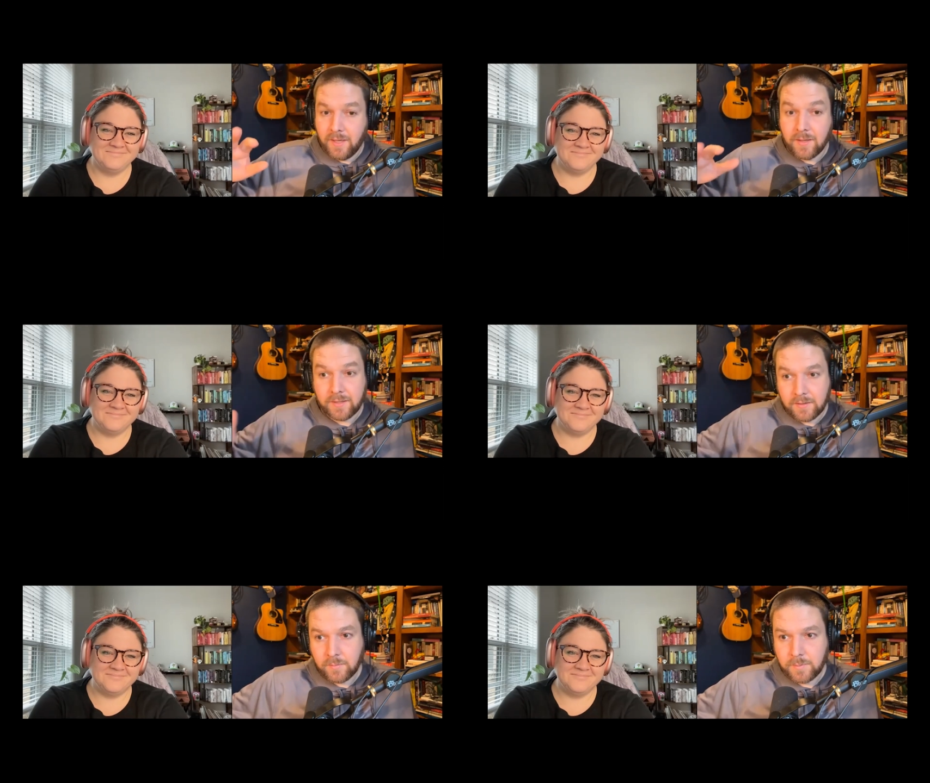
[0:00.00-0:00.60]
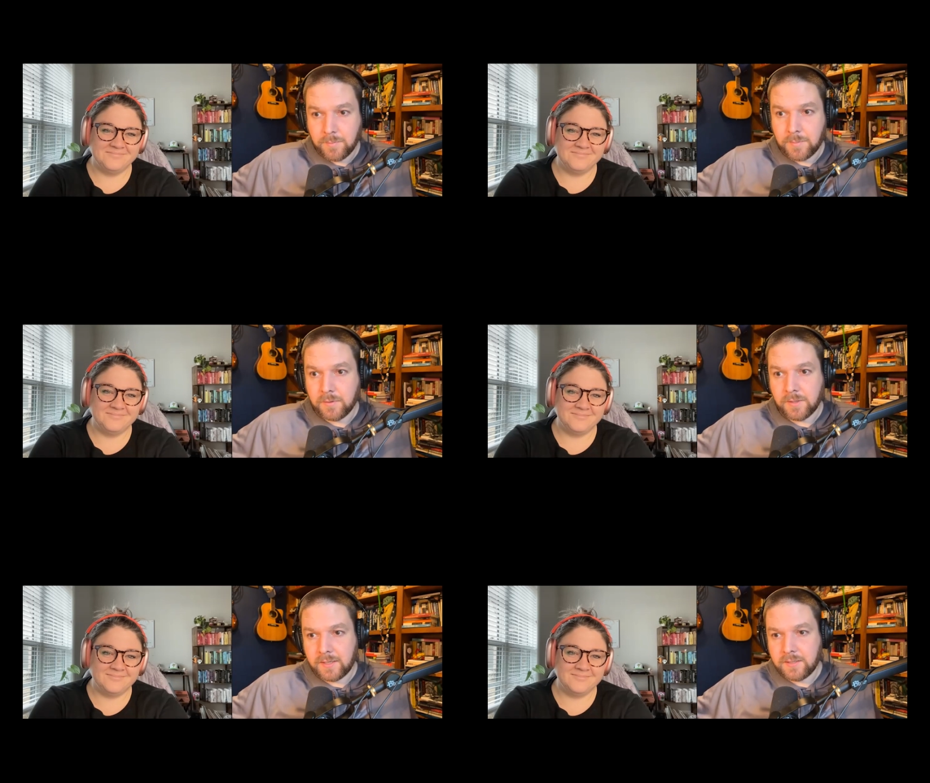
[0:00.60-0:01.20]
Speaker 1: yeah, like little
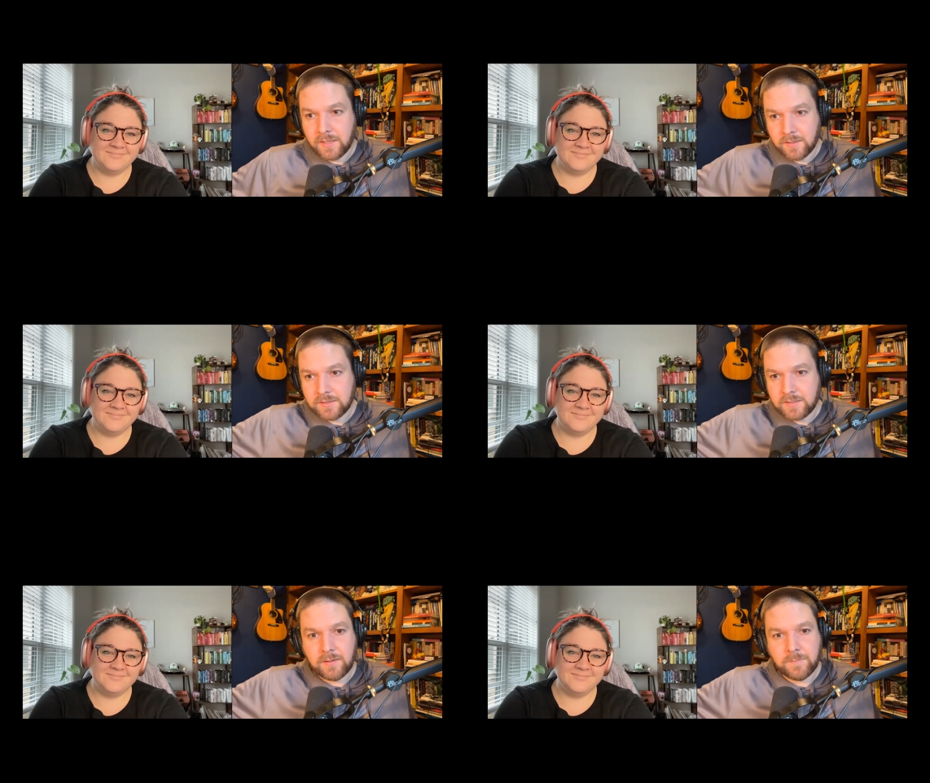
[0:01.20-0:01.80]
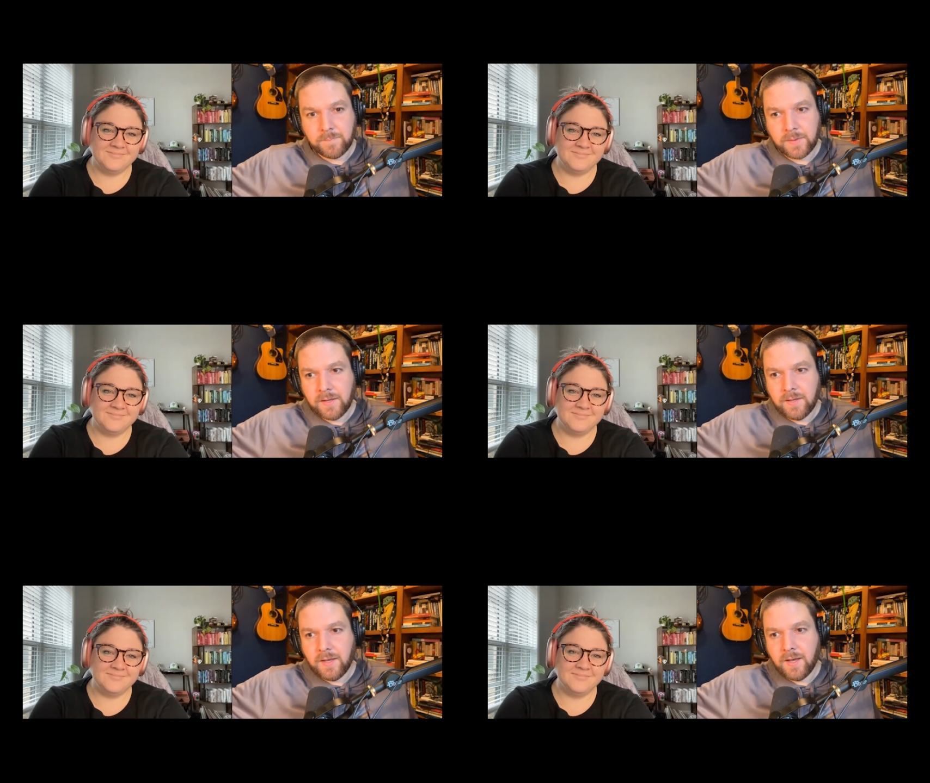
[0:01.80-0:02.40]
people, like TLC
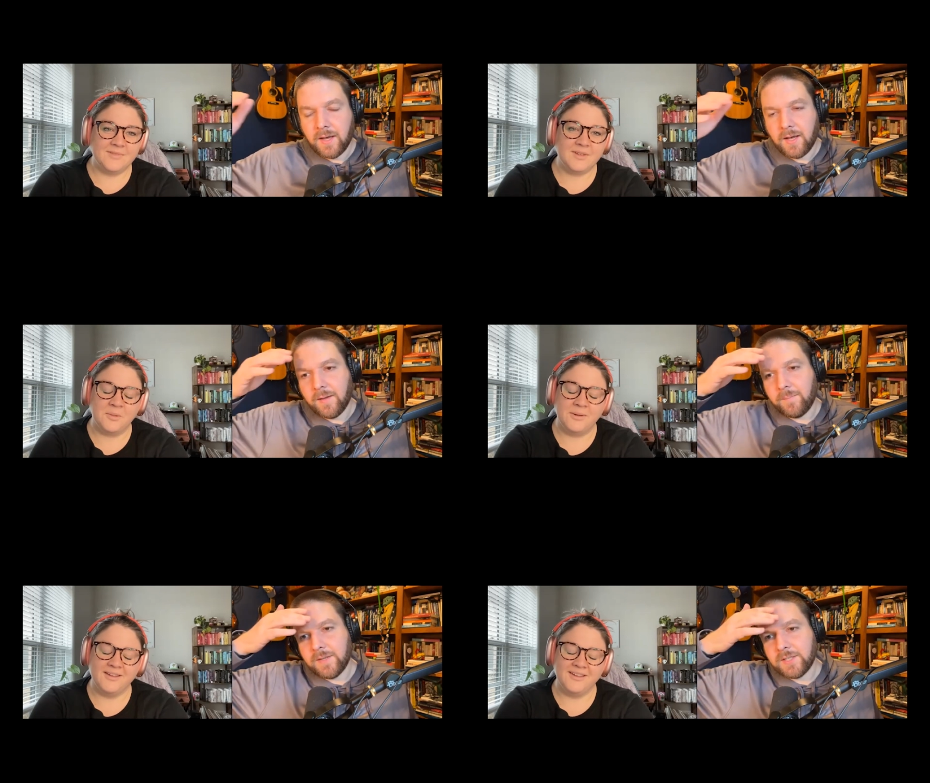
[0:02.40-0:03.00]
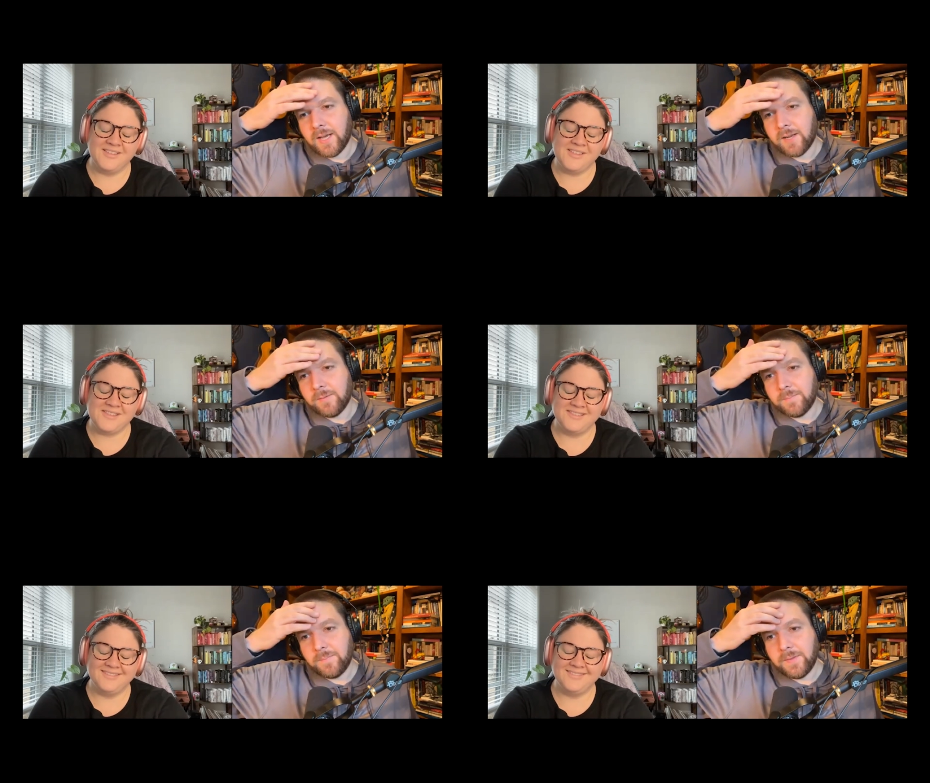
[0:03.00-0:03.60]
um, the
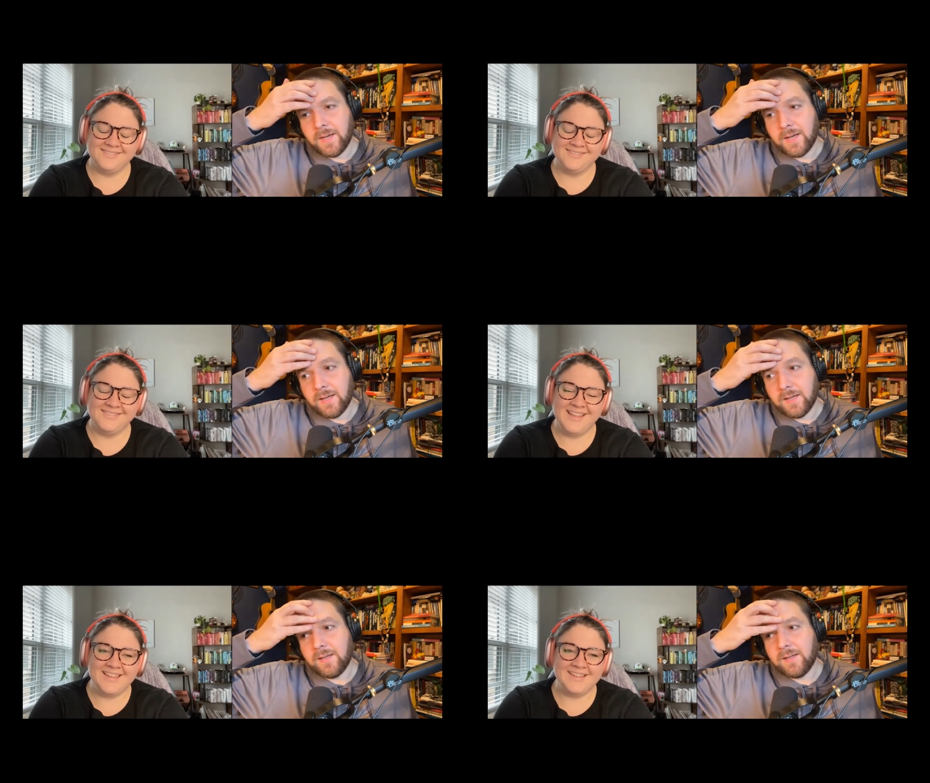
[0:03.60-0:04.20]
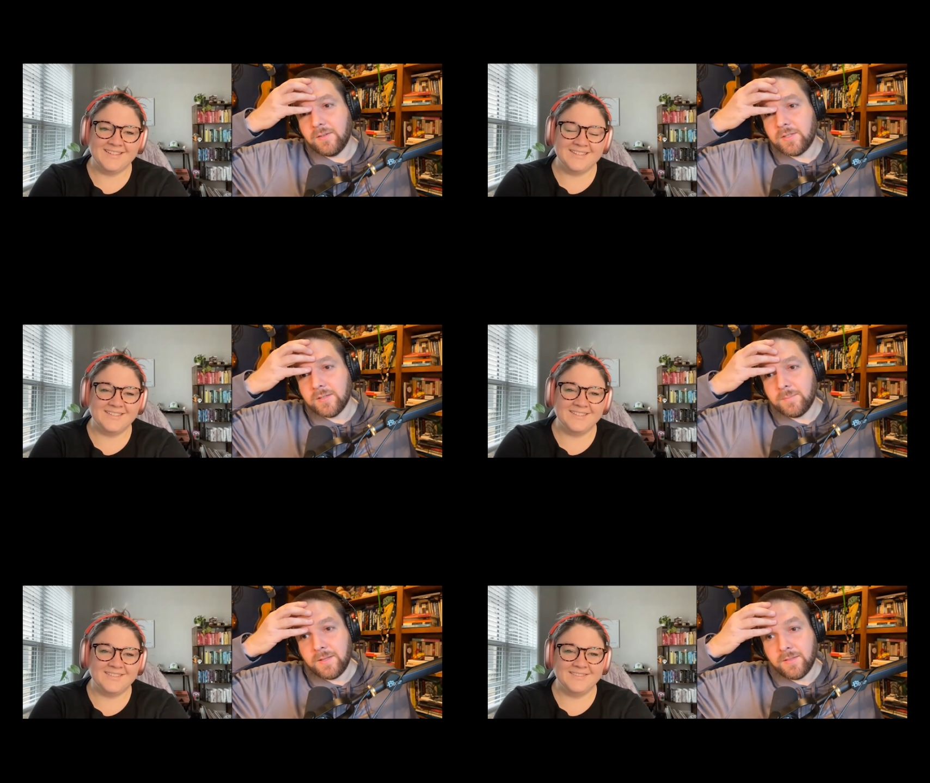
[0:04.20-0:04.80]
channel. Uh, used
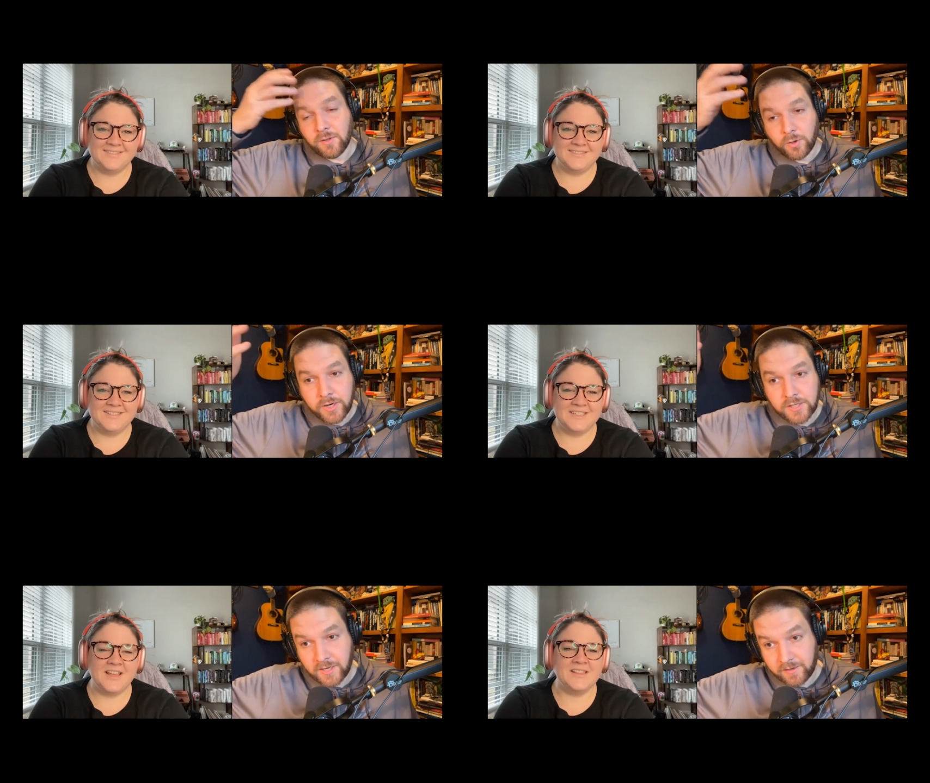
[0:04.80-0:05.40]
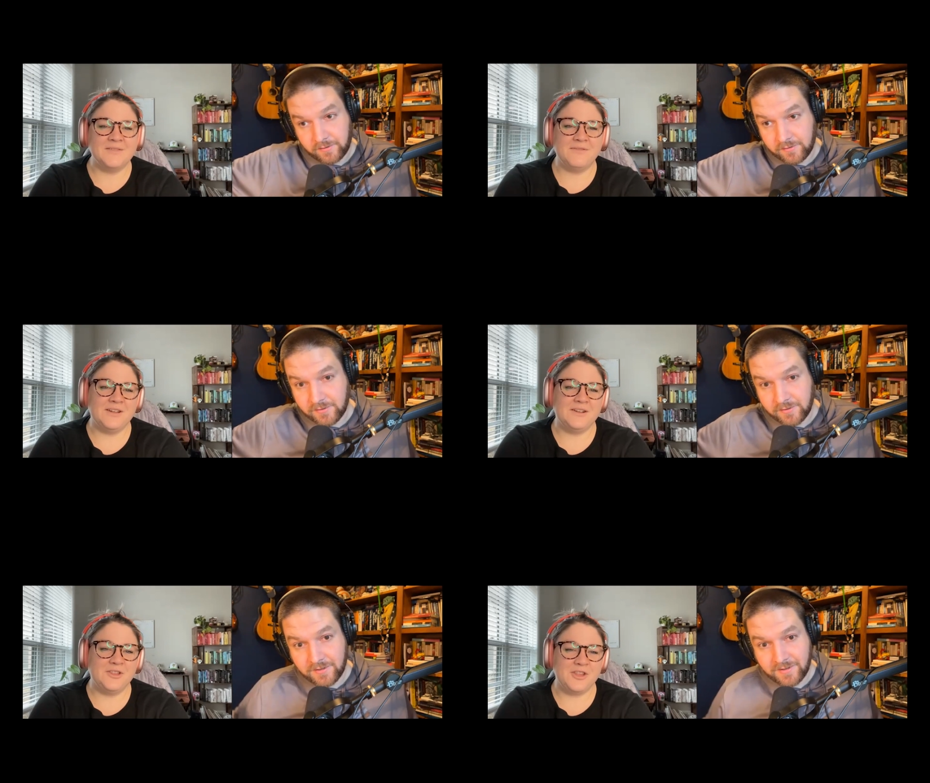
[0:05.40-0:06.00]
to be the learning channel. Tons
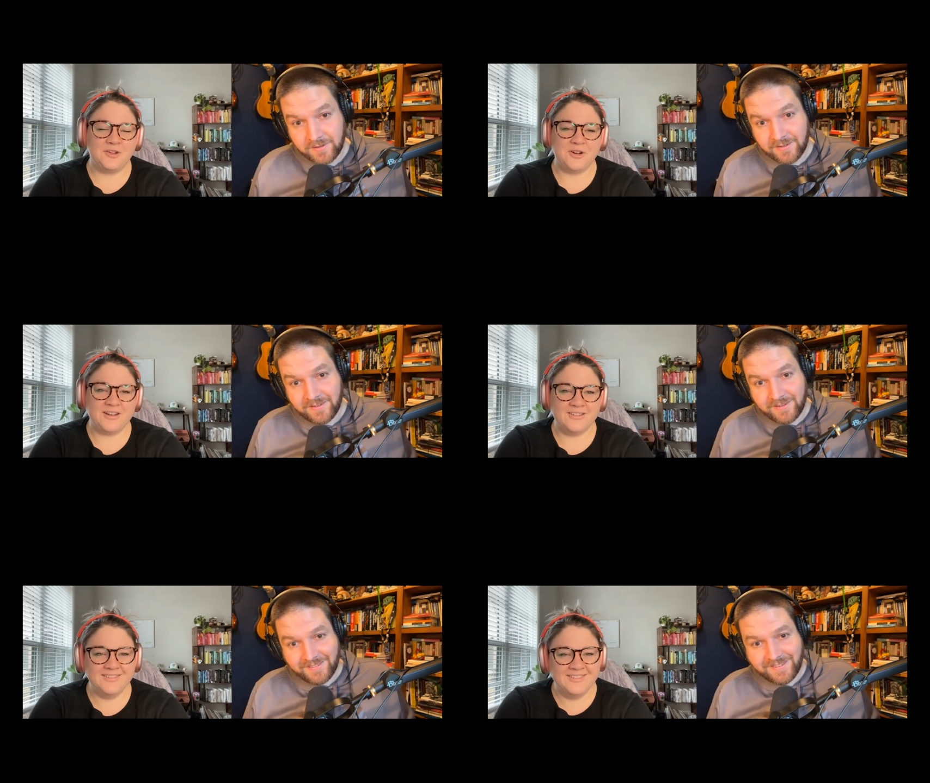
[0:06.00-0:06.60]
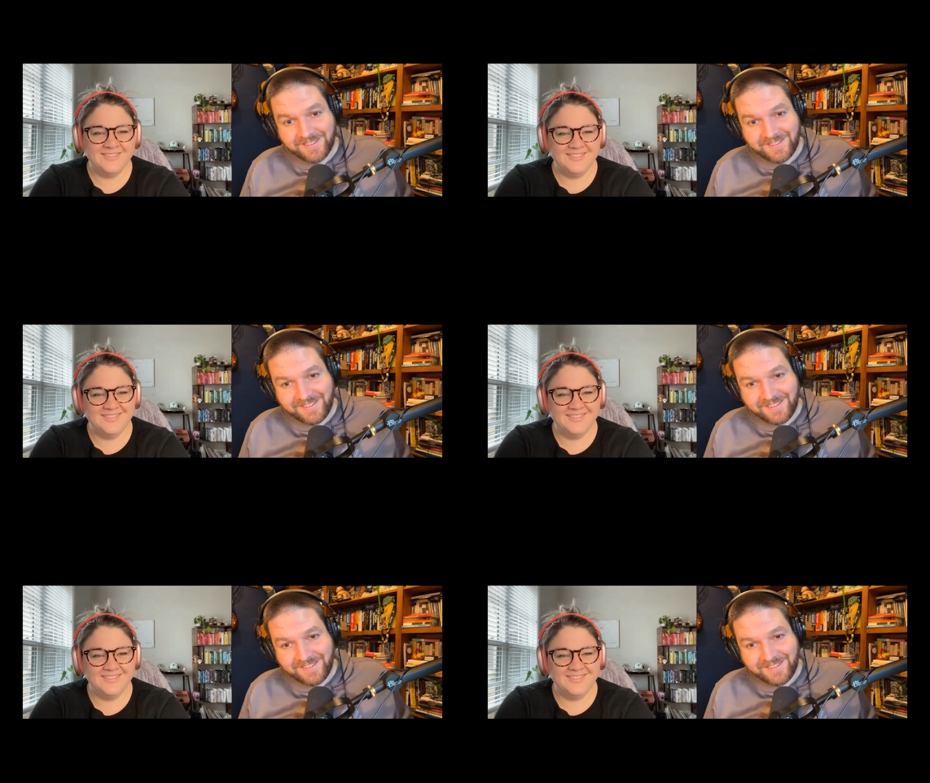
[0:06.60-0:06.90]
of
Speaker 2: little children.